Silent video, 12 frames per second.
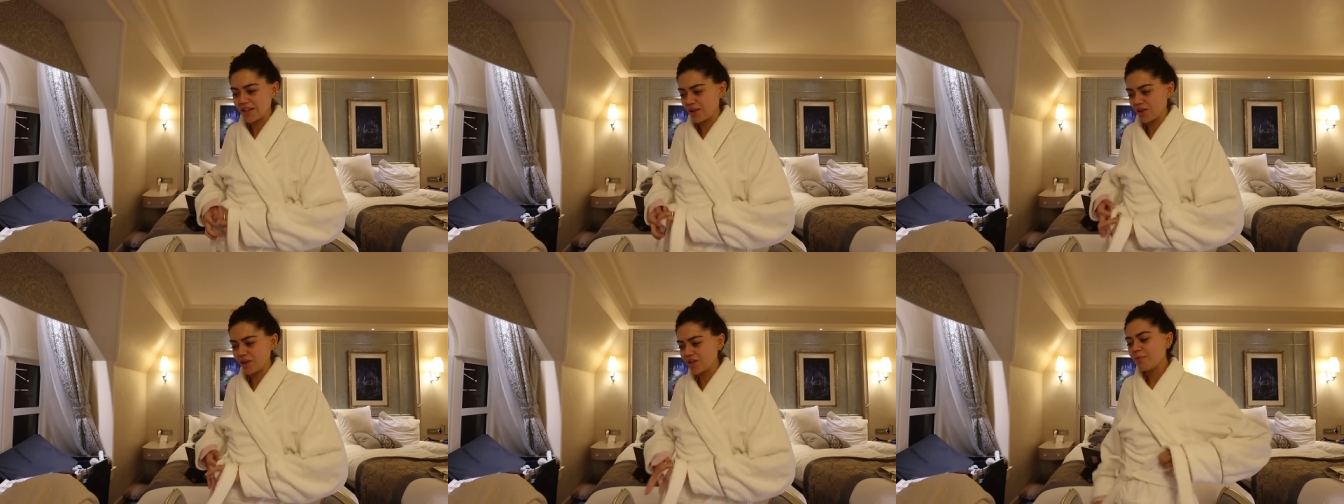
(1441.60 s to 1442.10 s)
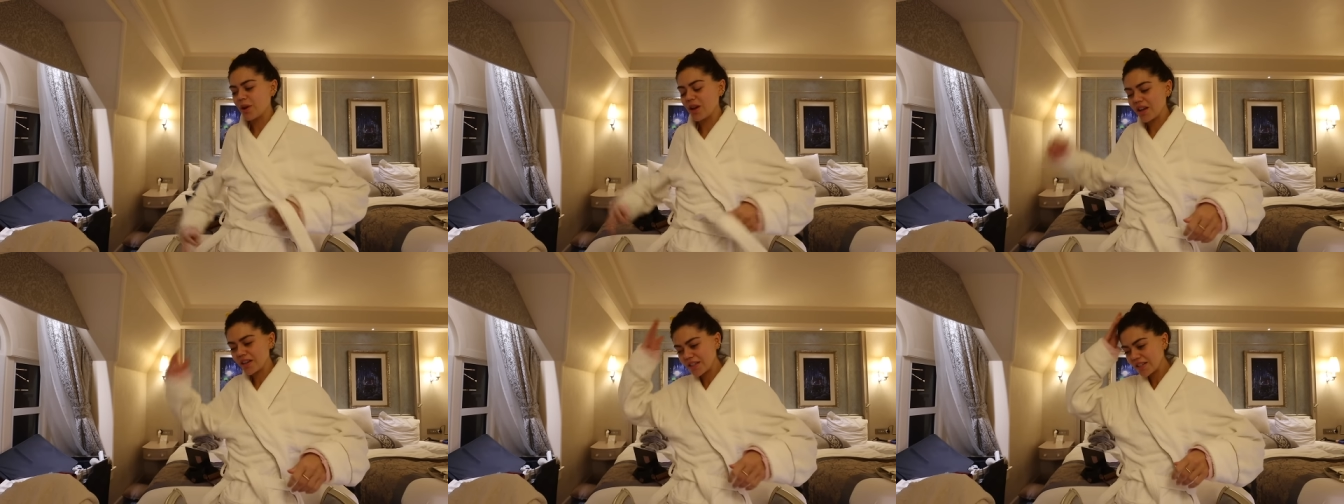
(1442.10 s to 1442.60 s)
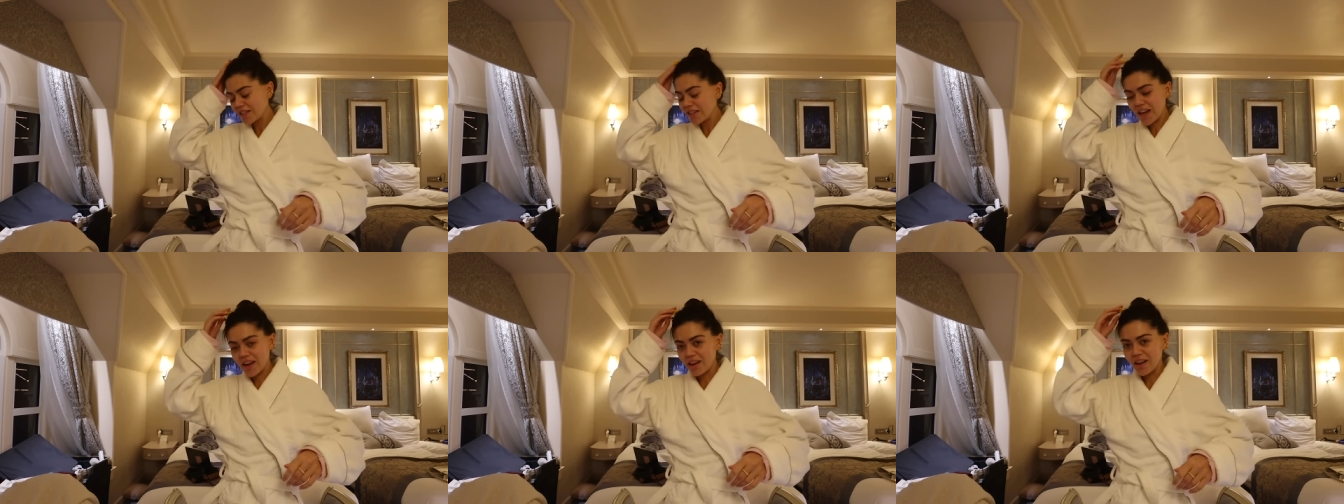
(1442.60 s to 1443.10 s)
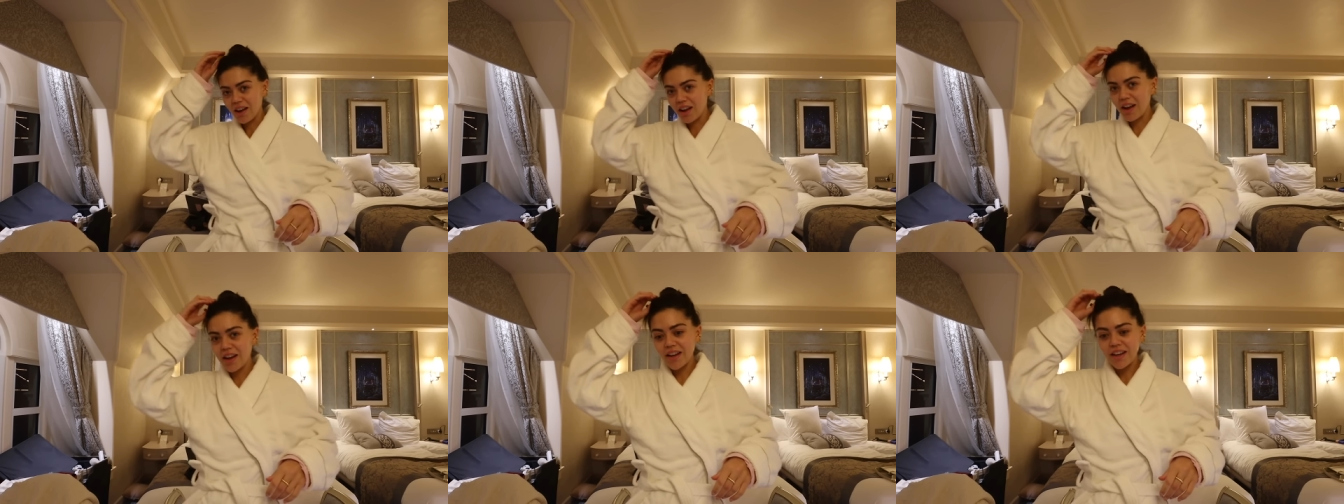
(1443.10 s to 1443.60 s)
good, but yeah,
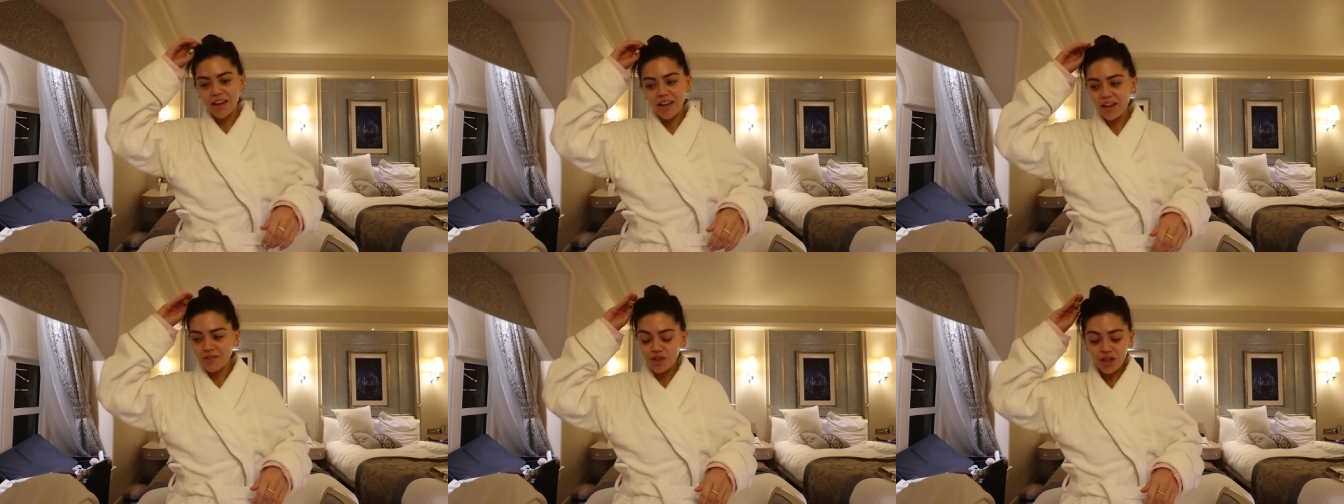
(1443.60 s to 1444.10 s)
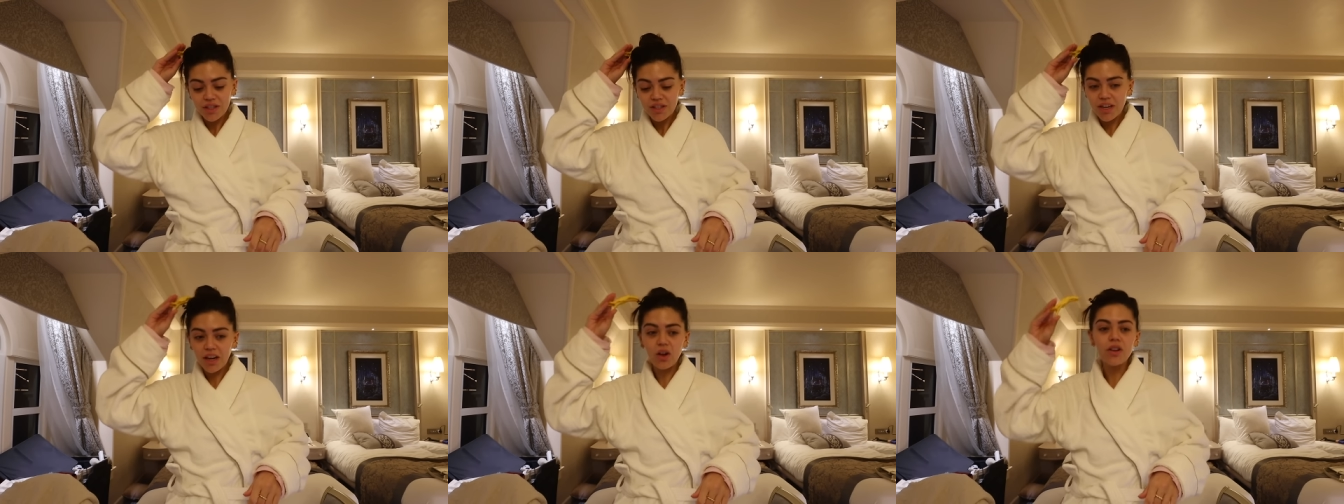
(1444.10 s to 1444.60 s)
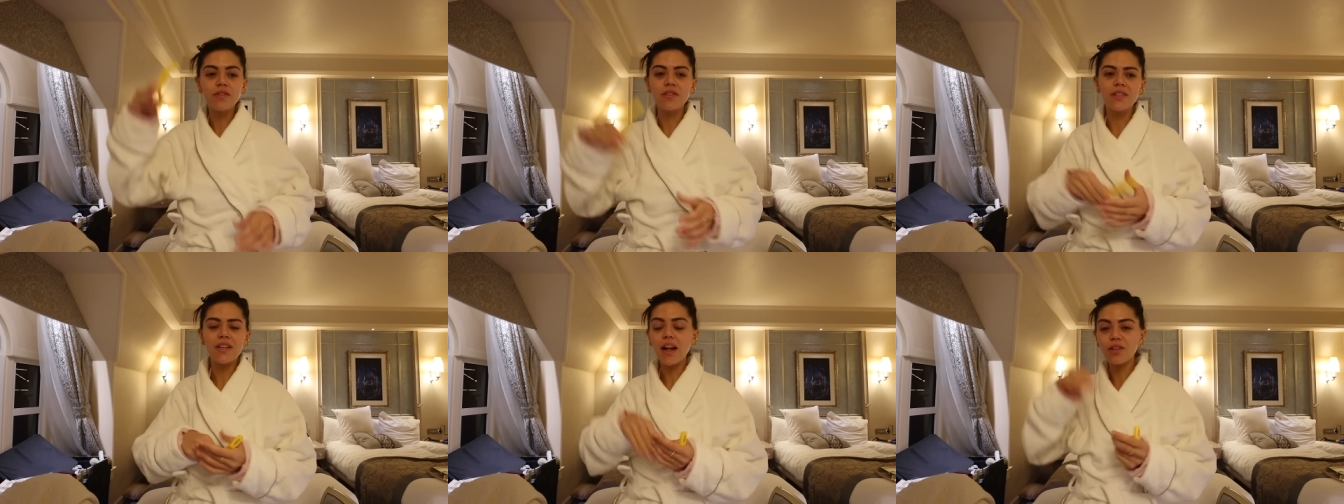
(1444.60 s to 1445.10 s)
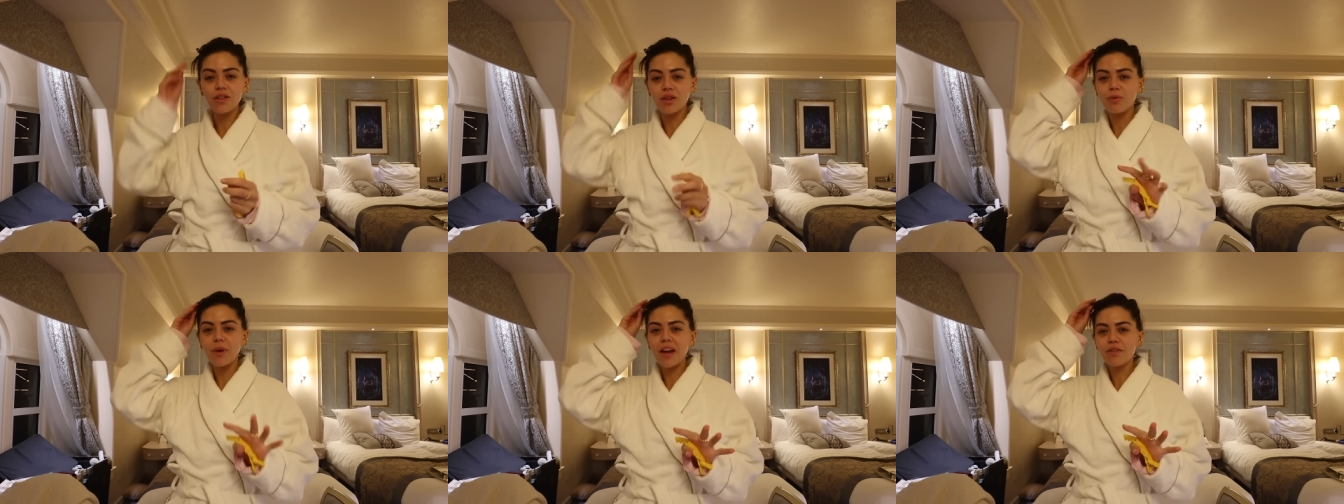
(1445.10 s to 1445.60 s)
I have just, I can't even tell you.
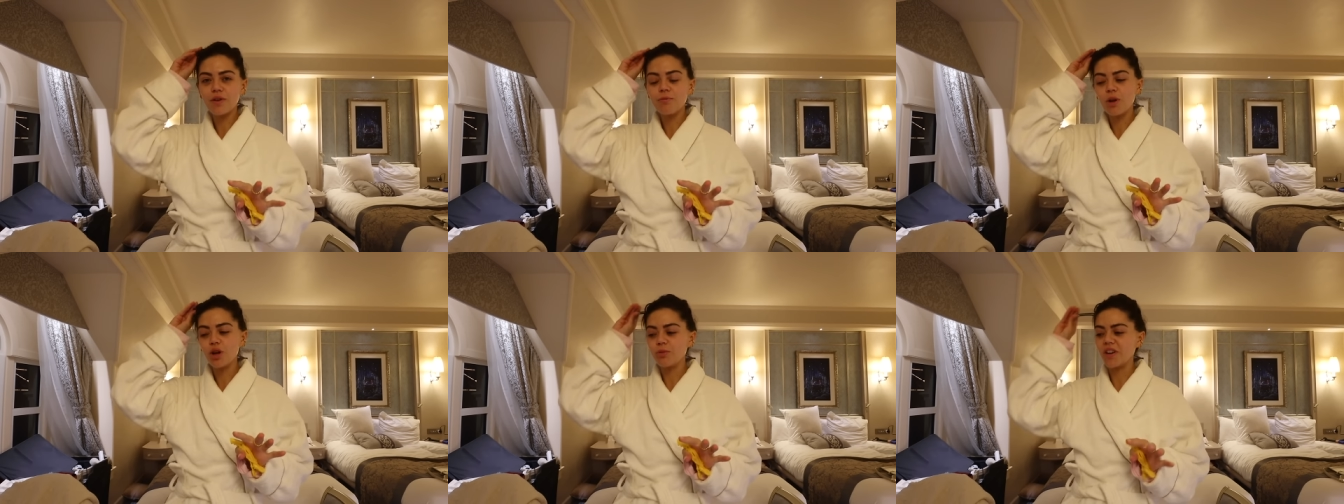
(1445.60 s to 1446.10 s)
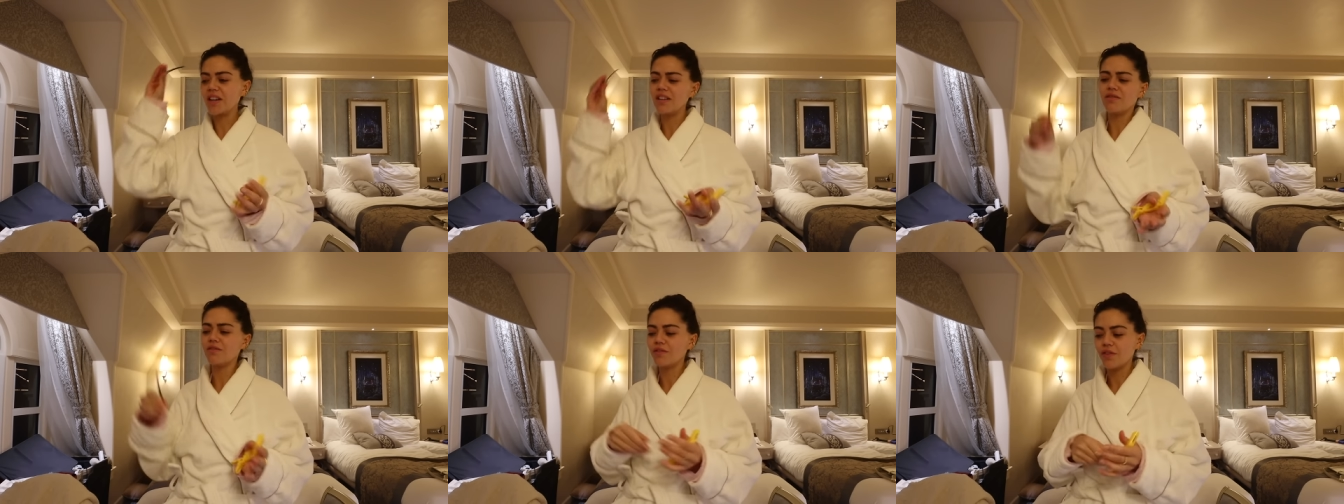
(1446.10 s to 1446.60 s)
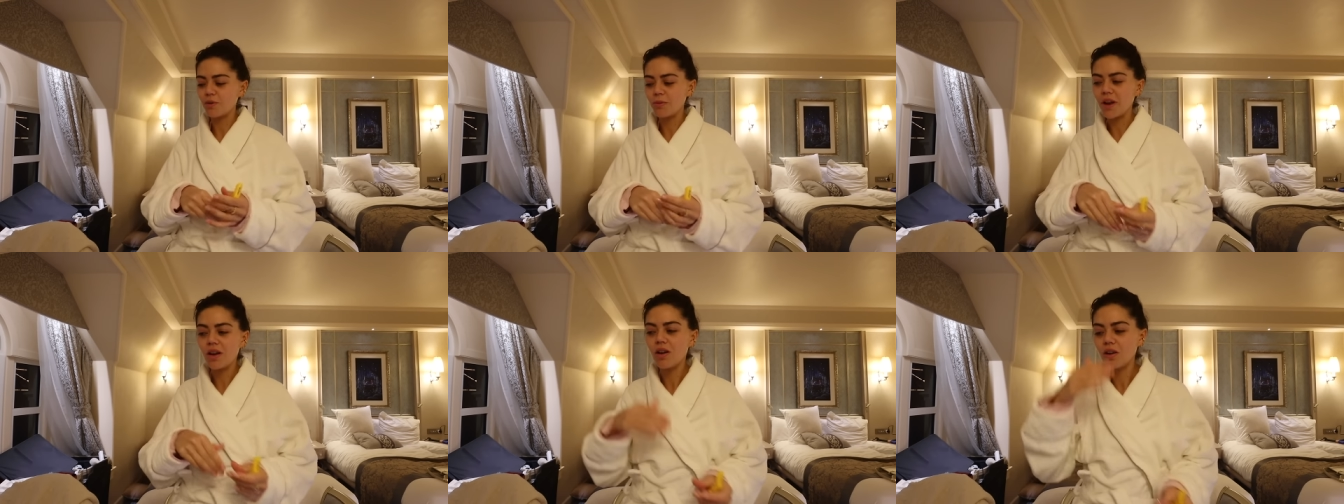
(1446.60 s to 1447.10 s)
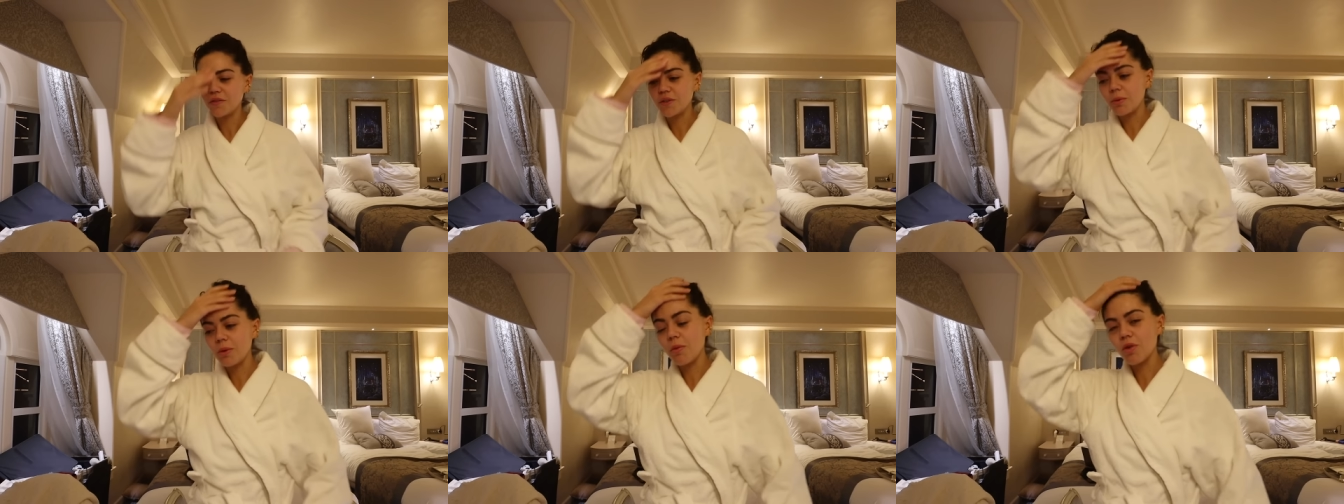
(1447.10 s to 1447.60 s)
We had a real moment, I didn't film it, after
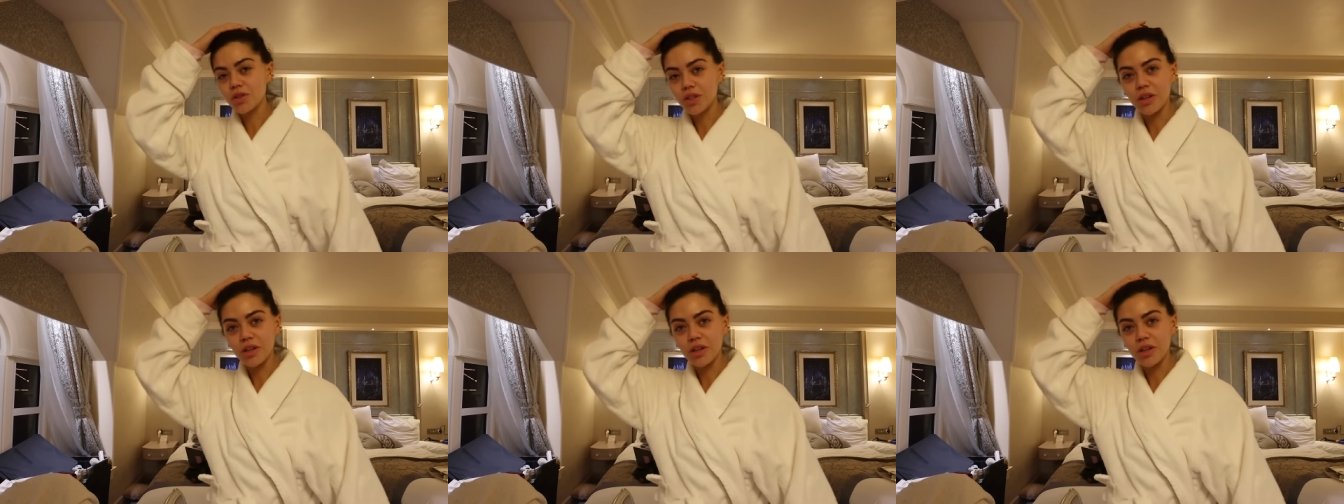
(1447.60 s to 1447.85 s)
we watched the